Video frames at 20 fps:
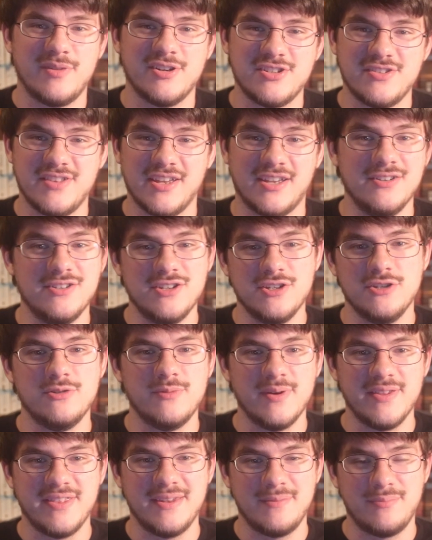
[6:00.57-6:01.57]
much they could do
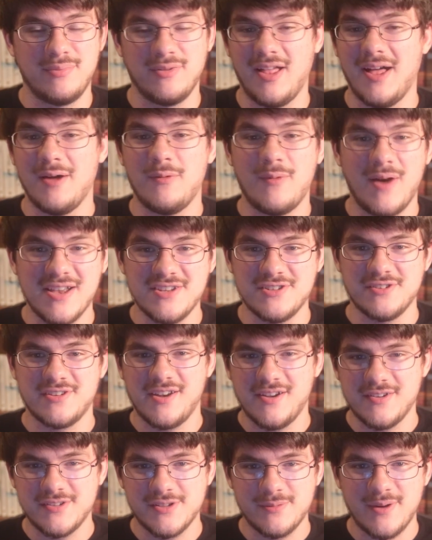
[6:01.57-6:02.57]
with it, plot-wise or
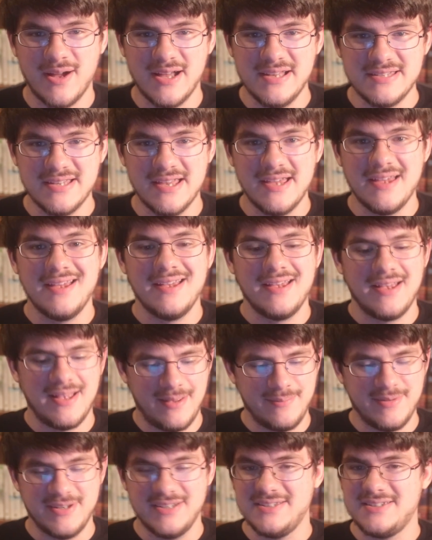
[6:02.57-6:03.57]
character-wise.
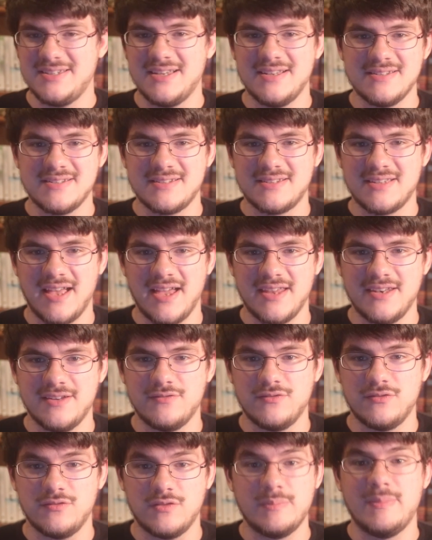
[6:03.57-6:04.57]
I mean, it does kind
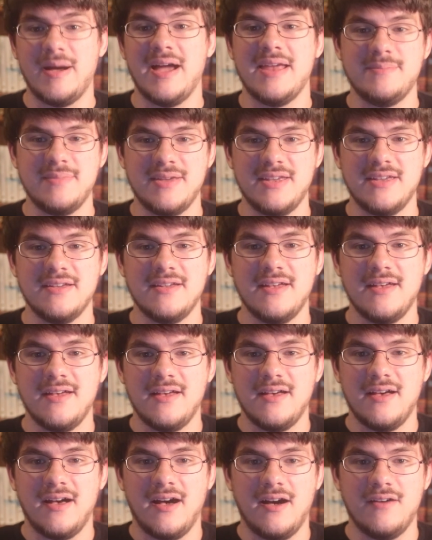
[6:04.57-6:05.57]
of remind me
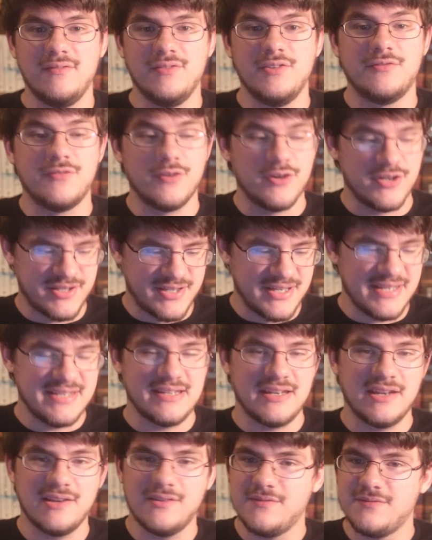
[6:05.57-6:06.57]
of the first
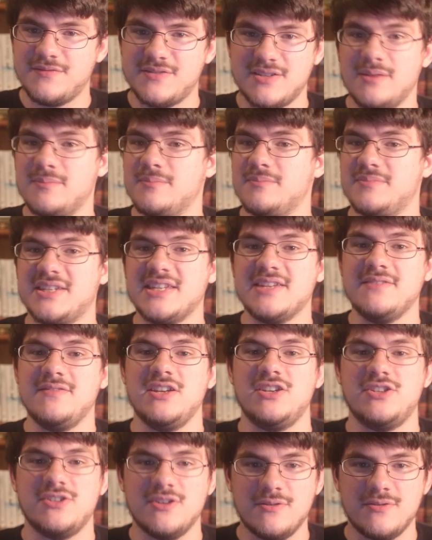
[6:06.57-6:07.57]
season of some
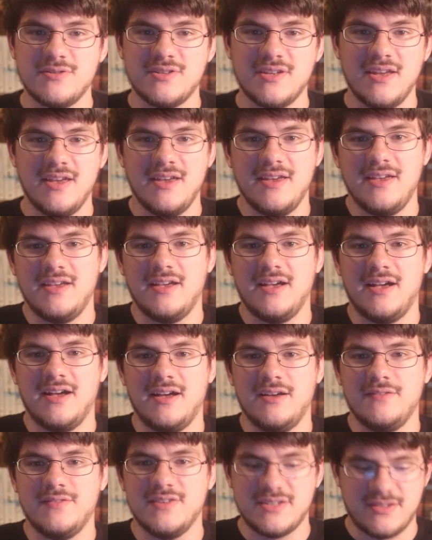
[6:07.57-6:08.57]
TV shows.
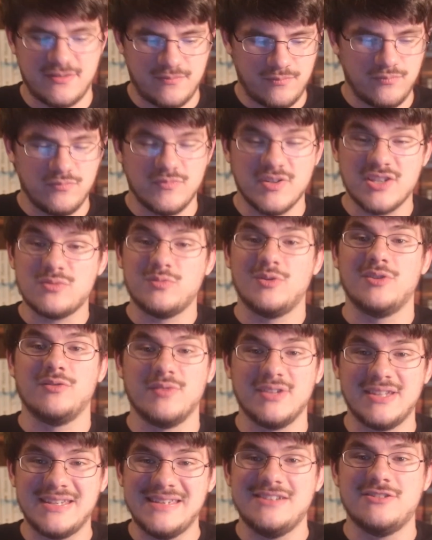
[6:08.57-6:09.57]
This one
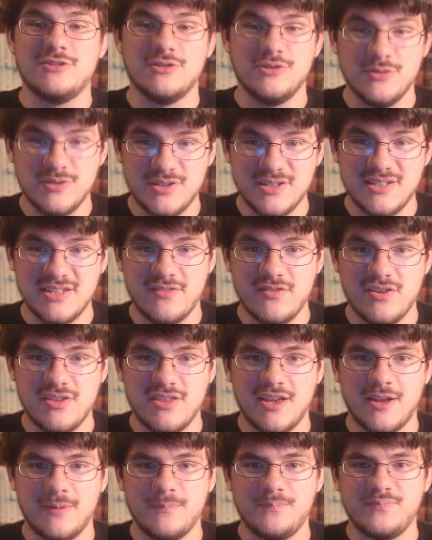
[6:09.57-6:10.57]
really introduces
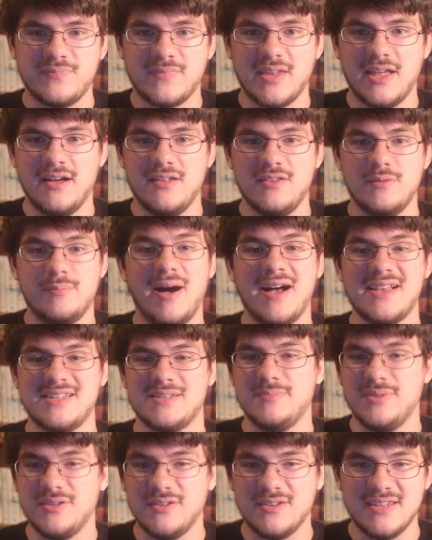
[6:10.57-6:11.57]
everything, the
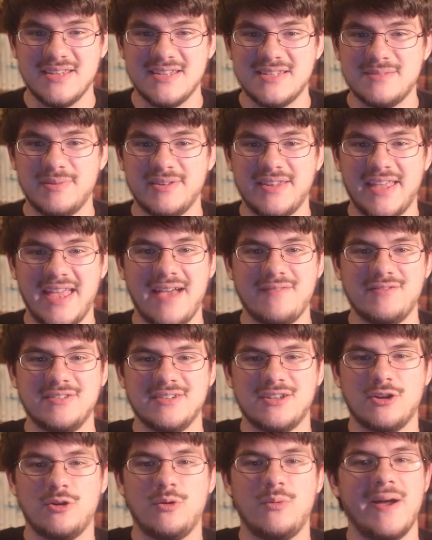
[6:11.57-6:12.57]
possibilities, but they
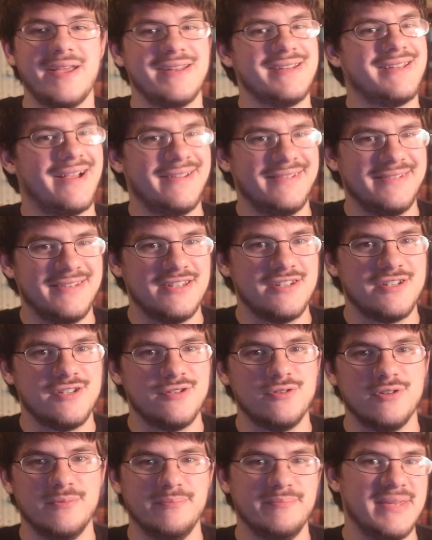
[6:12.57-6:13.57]
haven't quite gotten
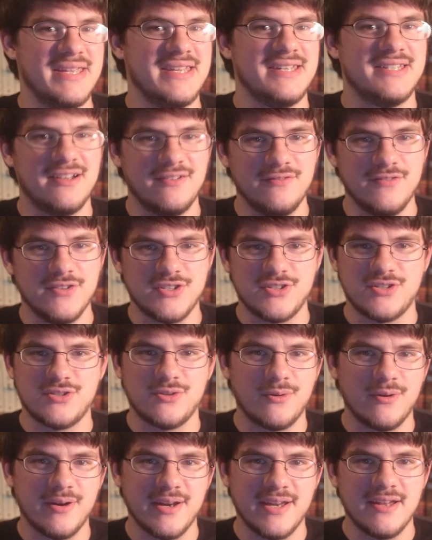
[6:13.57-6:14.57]
into the meat of the
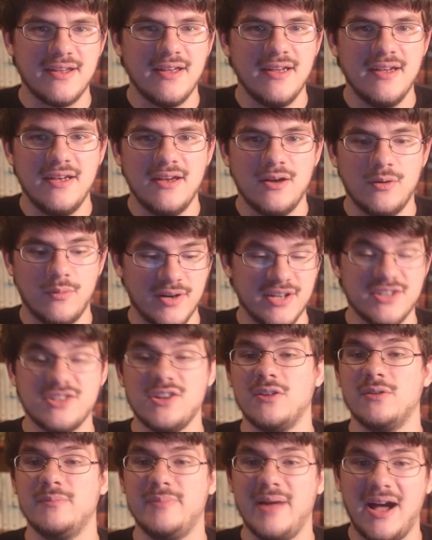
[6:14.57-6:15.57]
story, what it's
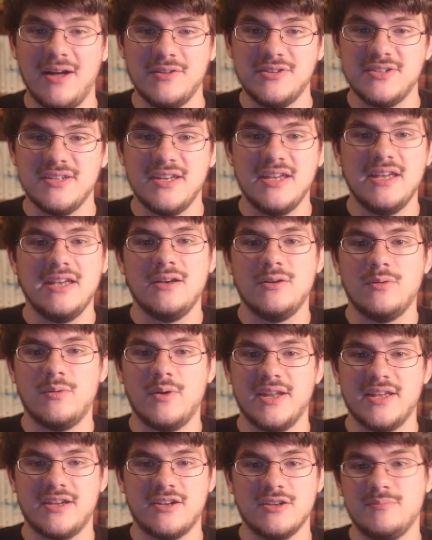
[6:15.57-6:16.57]
all about,
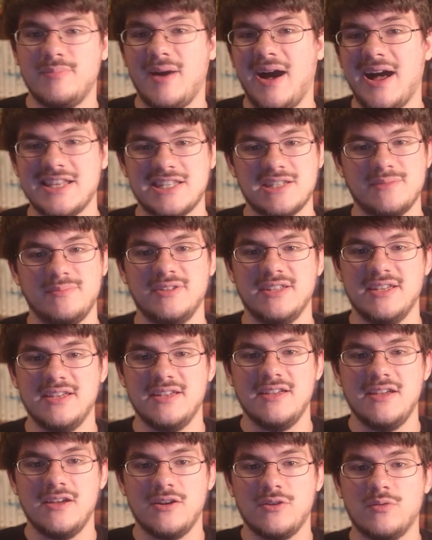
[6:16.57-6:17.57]
what it could
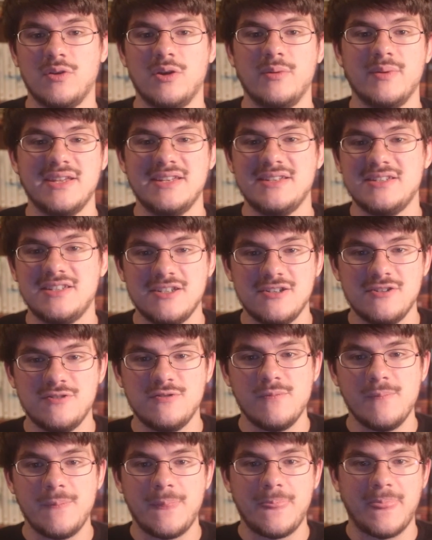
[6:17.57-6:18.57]
possibly grow
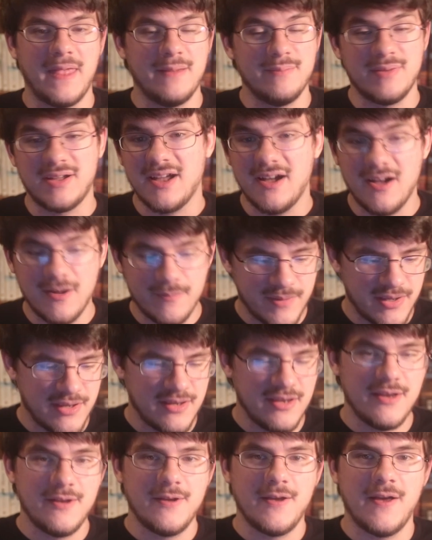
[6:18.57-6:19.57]
into and become,
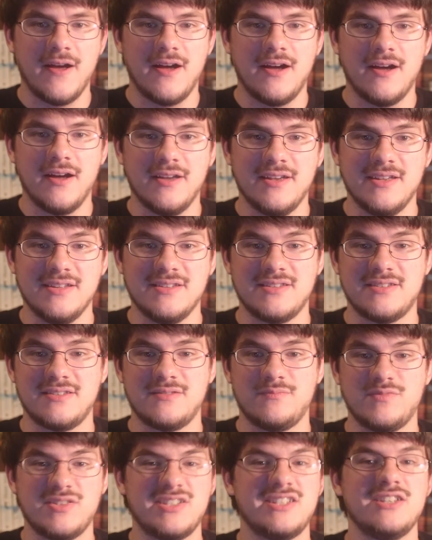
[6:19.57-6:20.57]

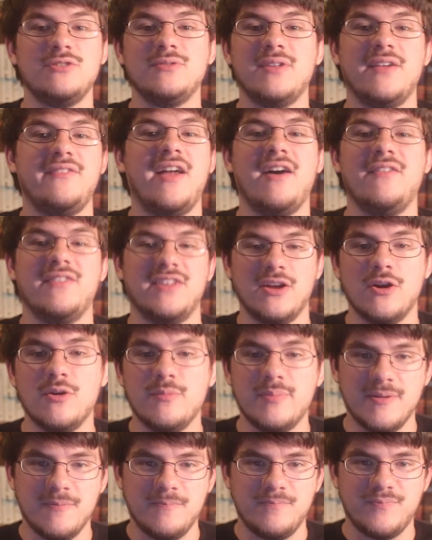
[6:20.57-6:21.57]
is still left out in the
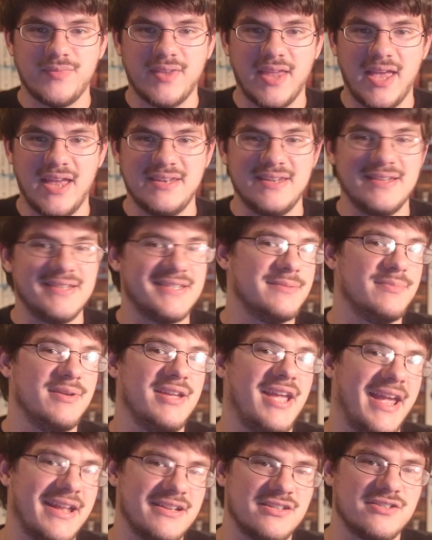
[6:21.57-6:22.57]
open and needs to
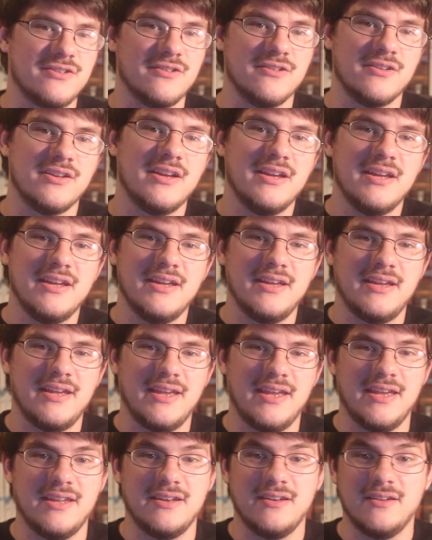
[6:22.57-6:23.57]
be answered
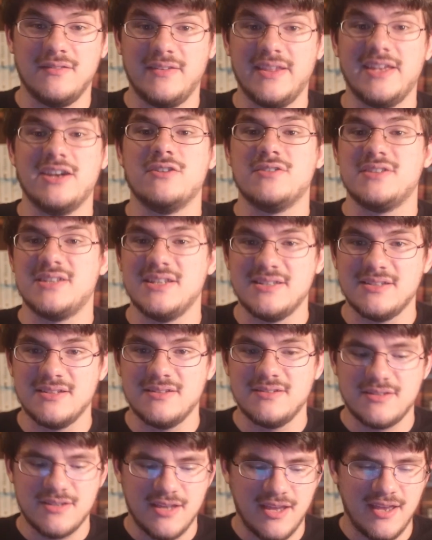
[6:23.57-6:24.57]
in later
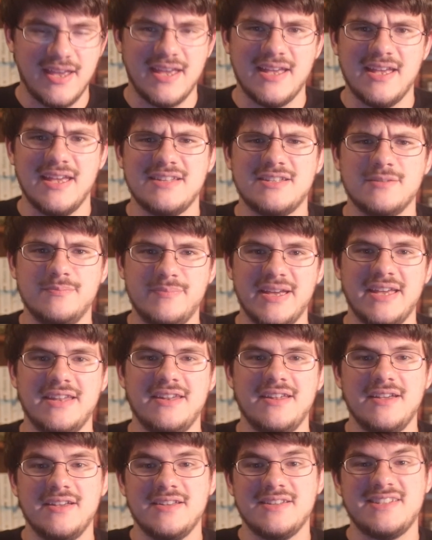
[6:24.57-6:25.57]
seasons. It's a
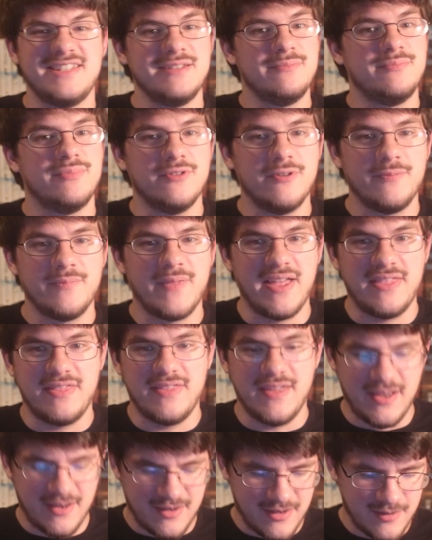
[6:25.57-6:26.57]
bit simple, I
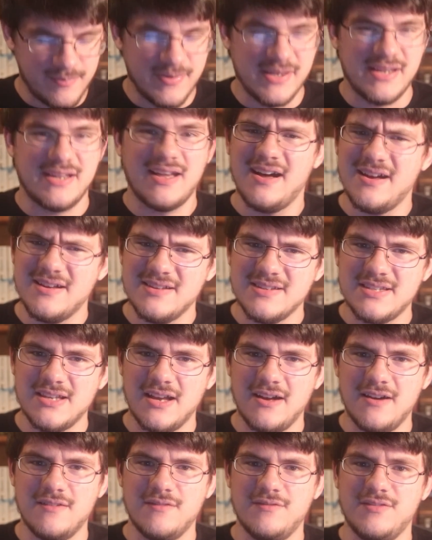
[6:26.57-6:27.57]
think, because
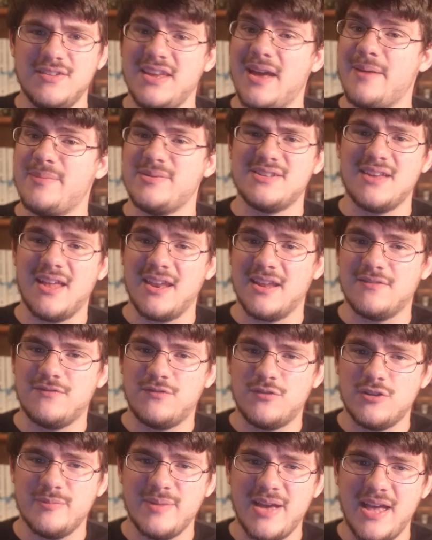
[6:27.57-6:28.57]
of the episodic
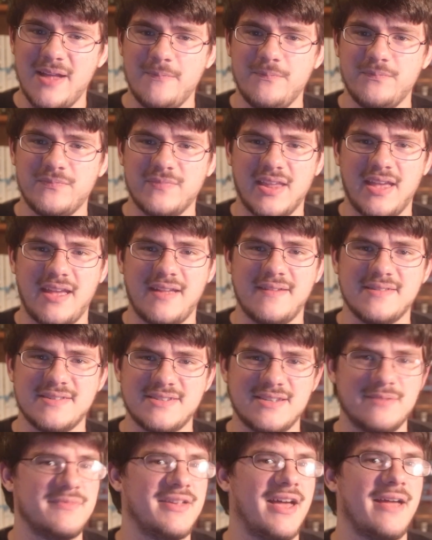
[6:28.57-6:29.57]
format, and
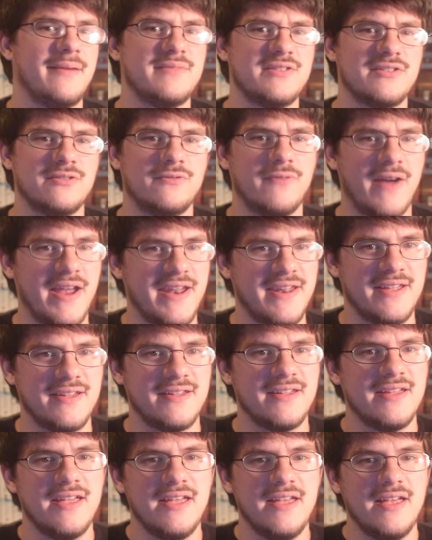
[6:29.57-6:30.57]
sometimes the writing